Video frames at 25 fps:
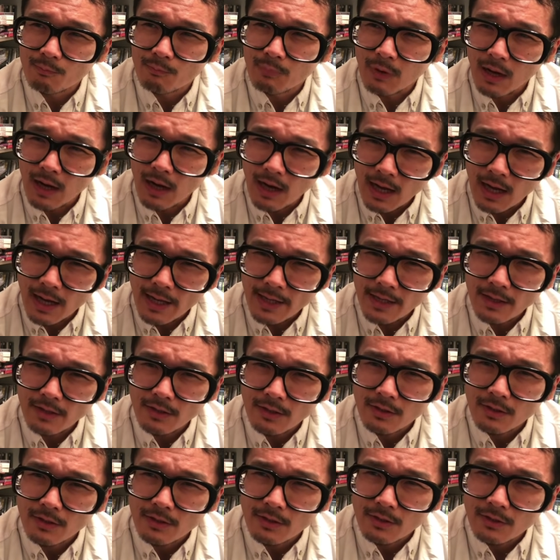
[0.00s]
buy
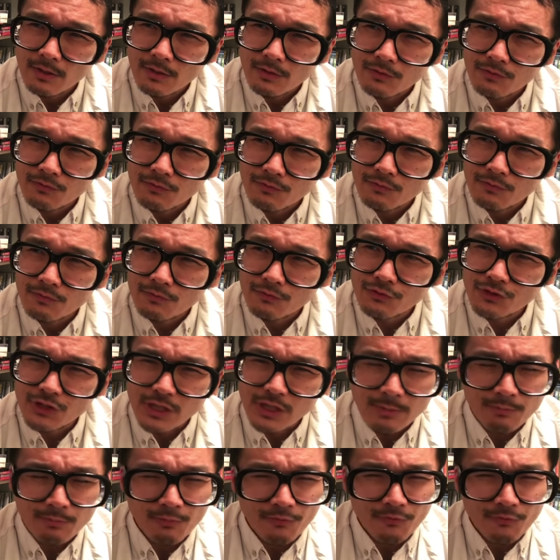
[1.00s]
cheap